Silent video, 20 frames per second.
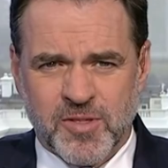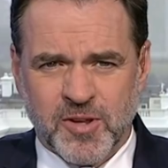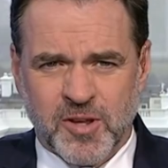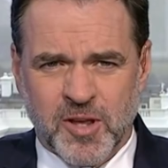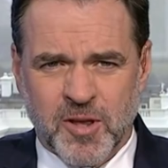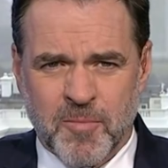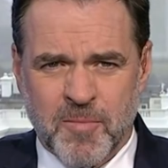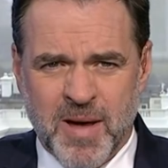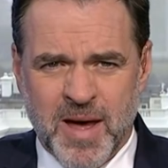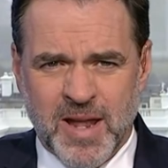
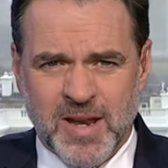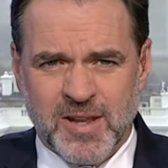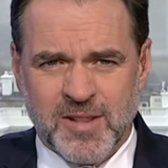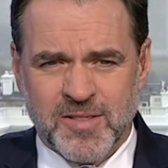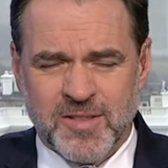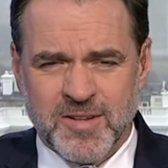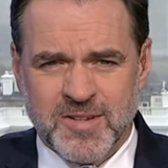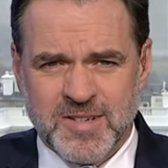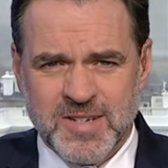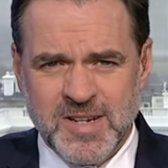command of
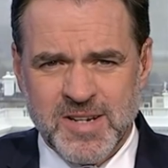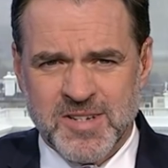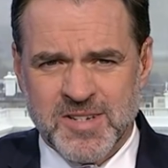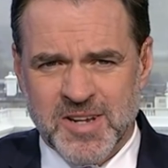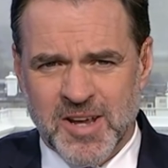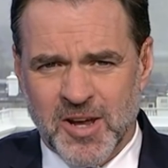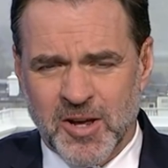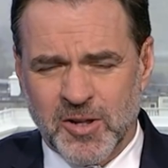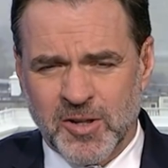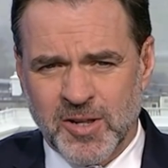the
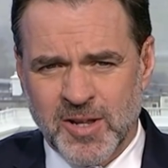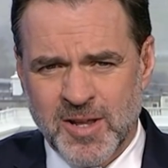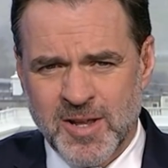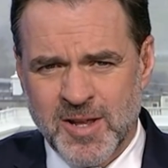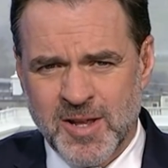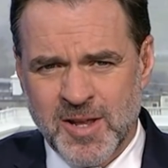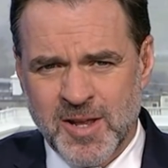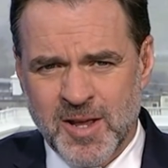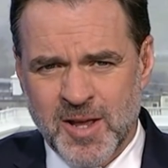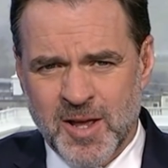detail.
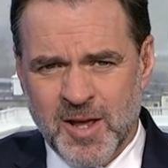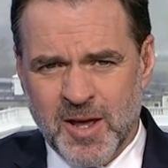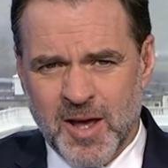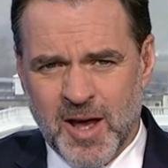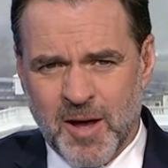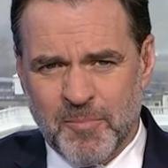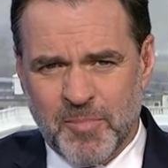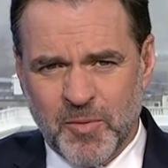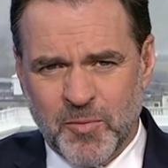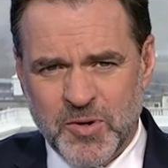Uh,
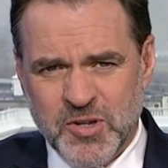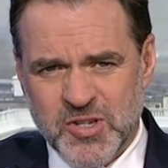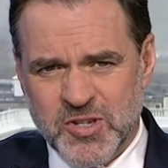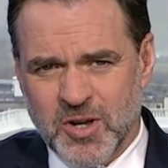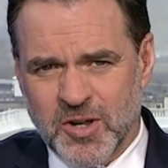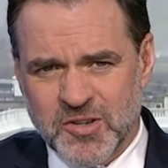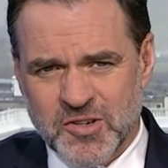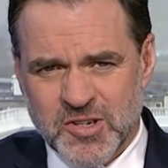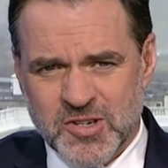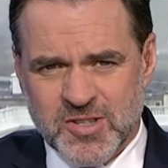but we
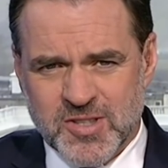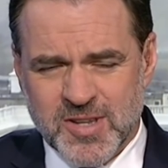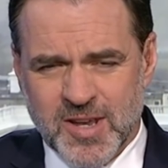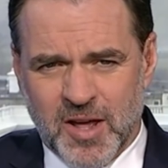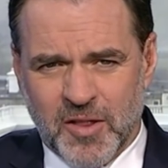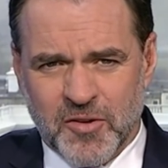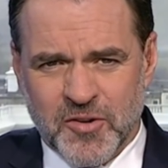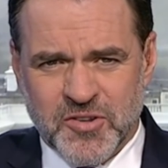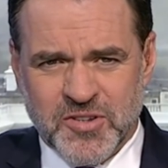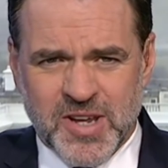saw just the
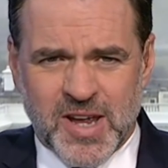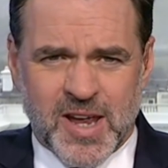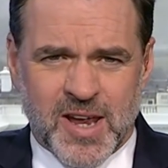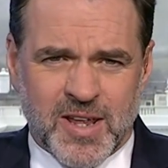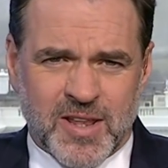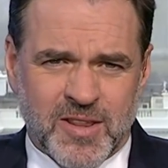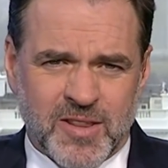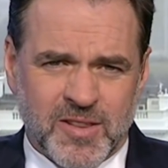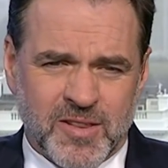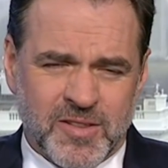other
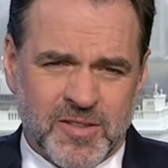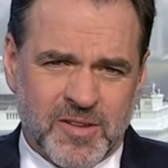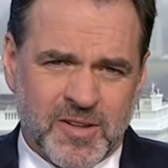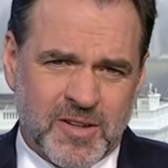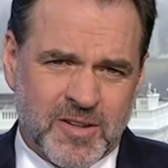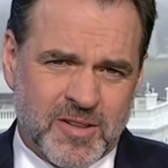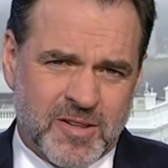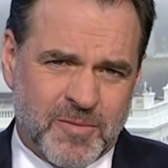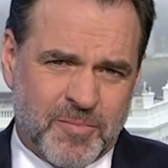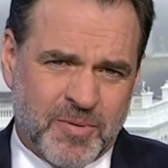day
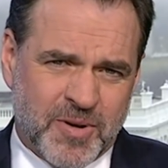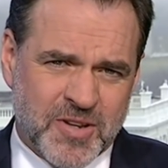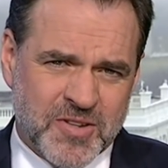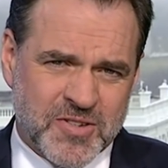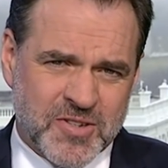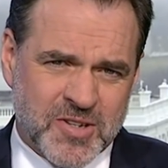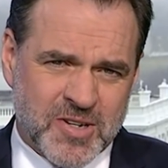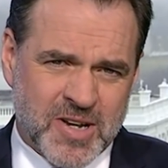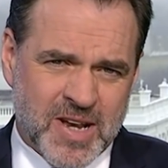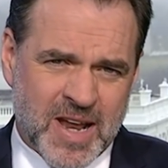that the
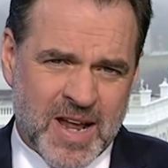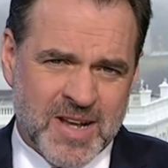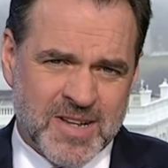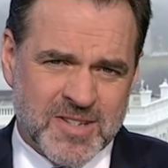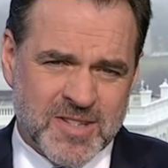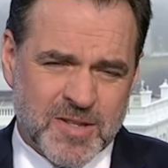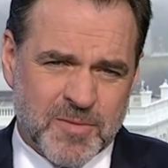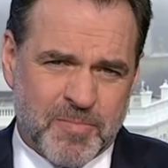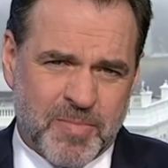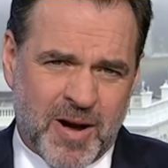president has
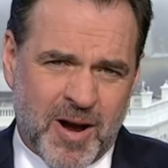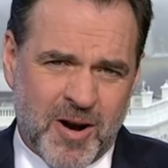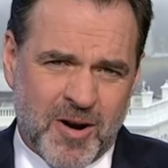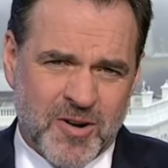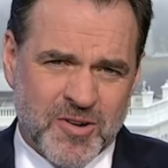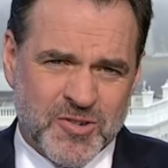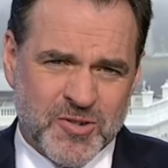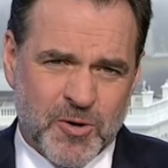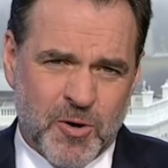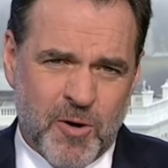the power
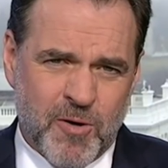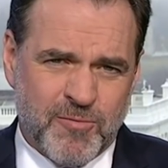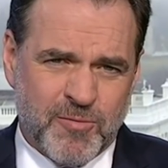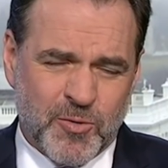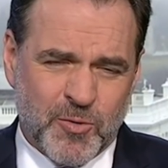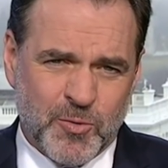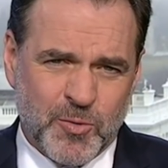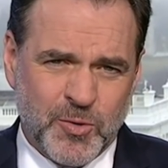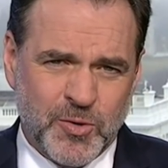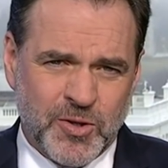to
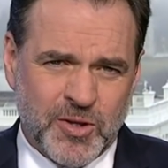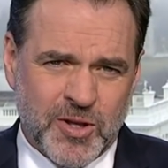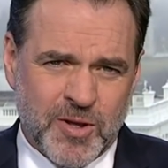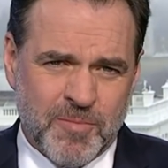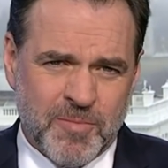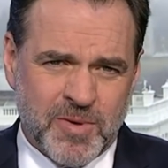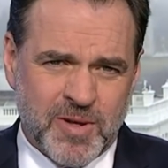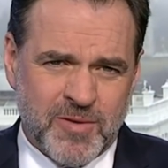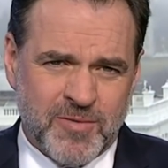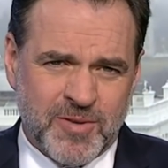overrule
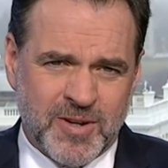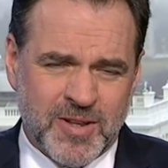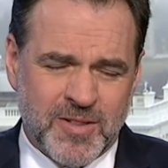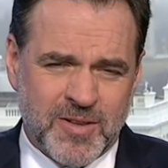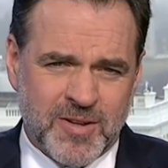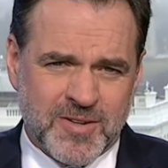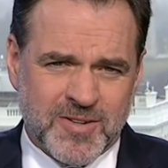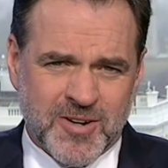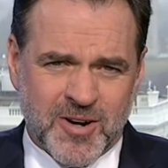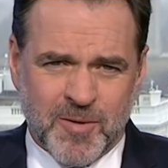him even in the
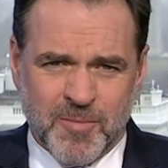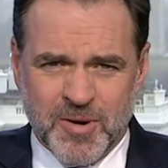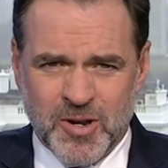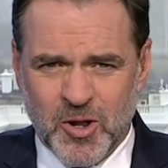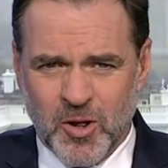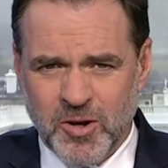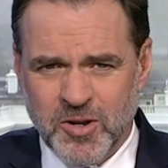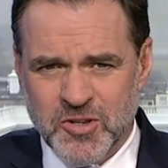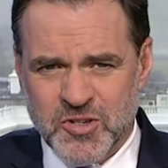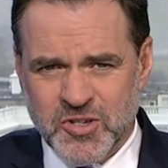
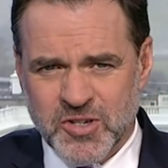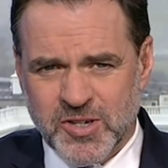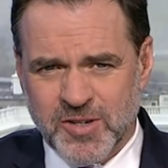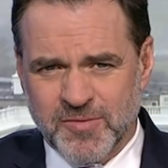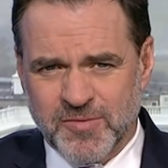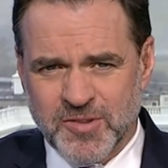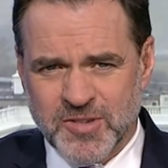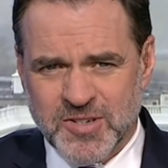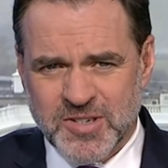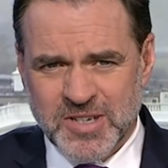terminology of
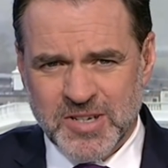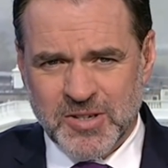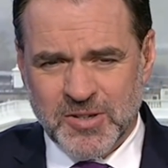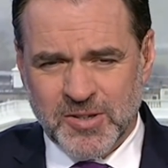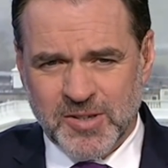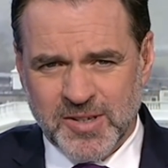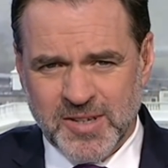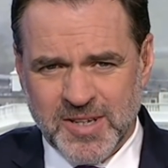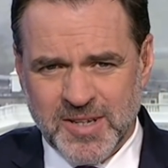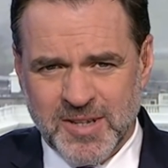the
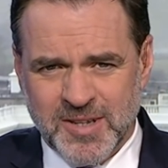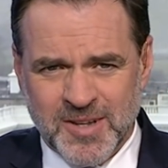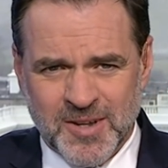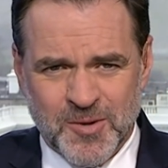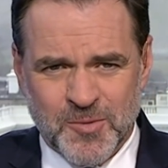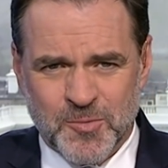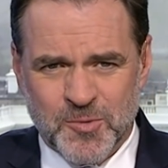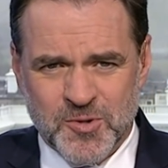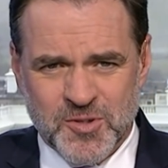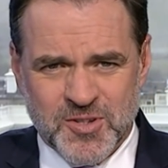deal. He
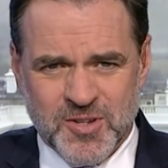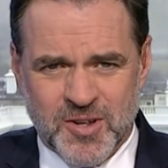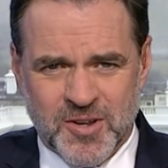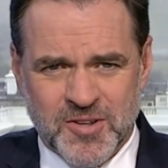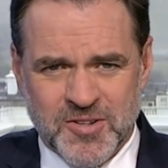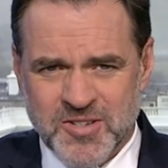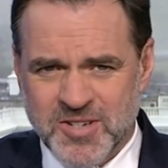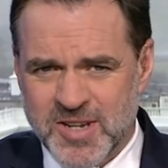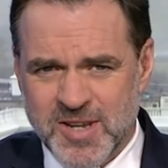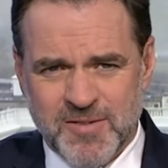was on
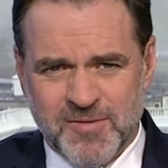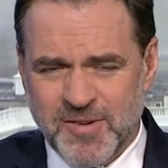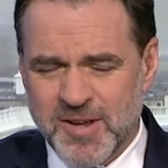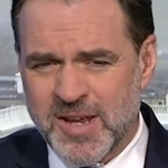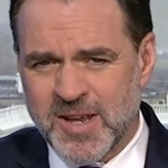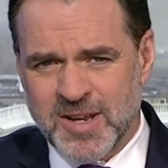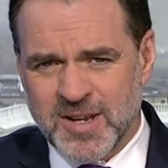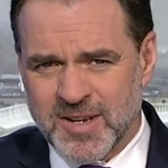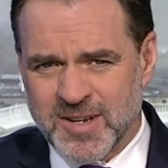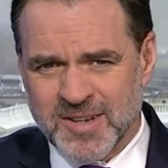
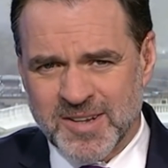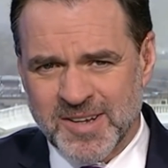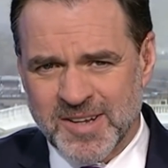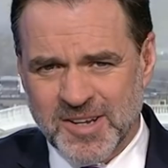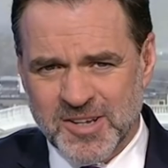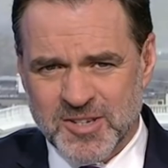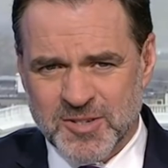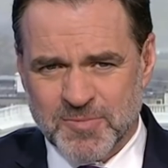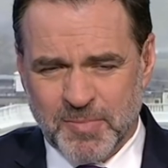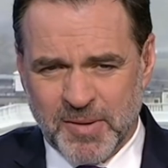TV
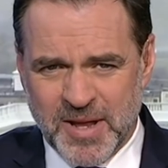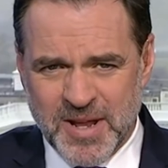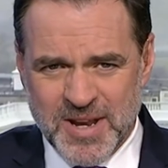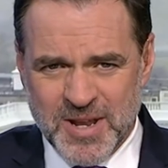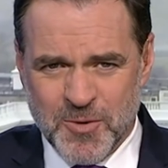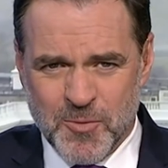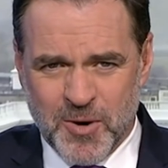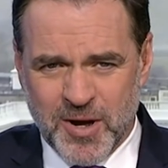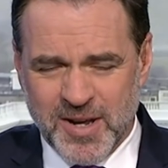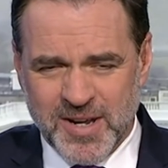explaining
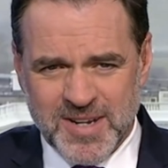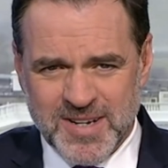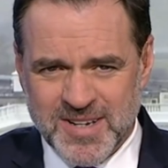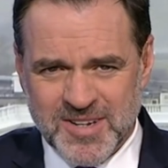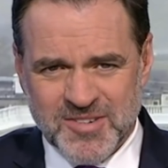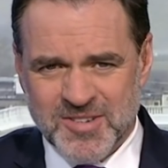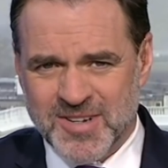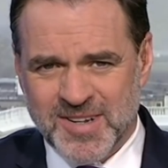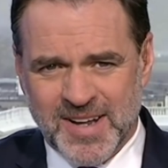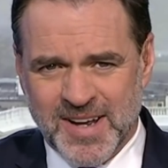why he
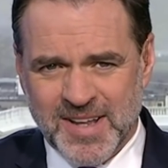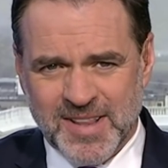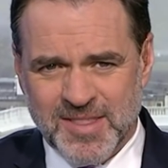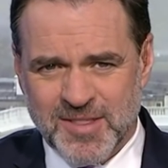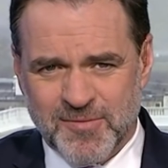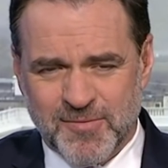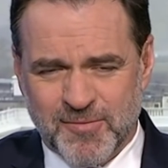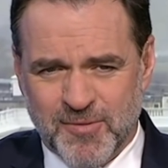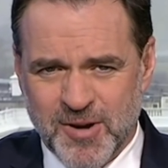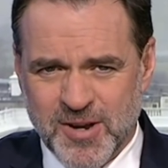doesn't like the
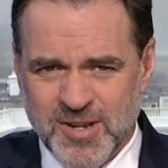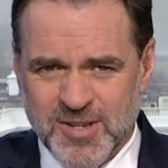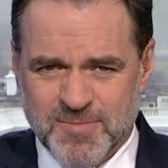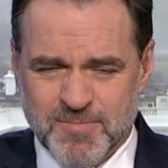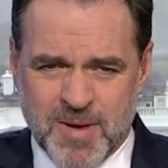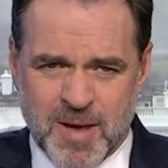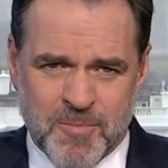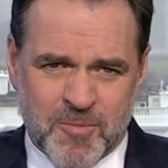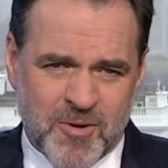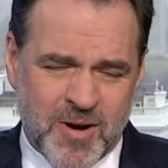phrase
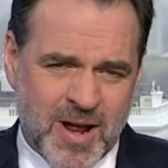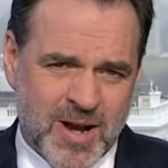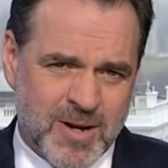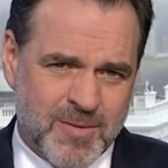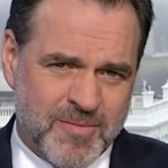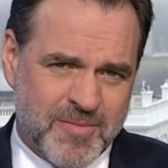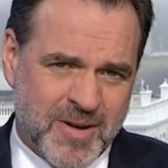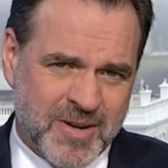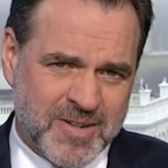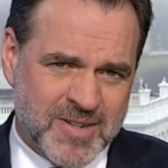memorandum
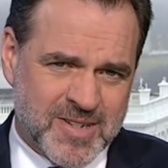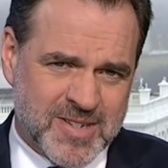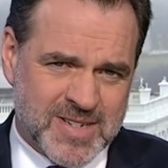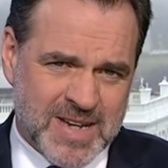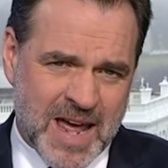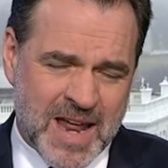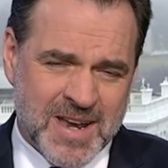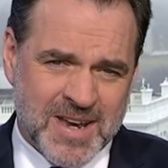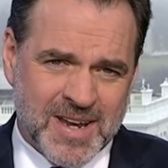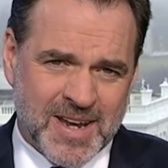of
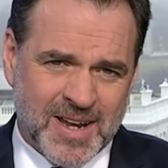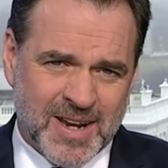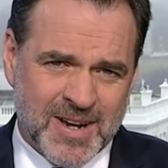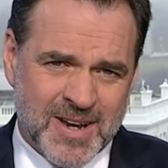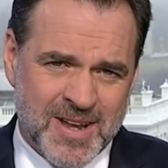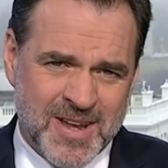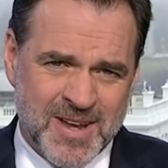understanding and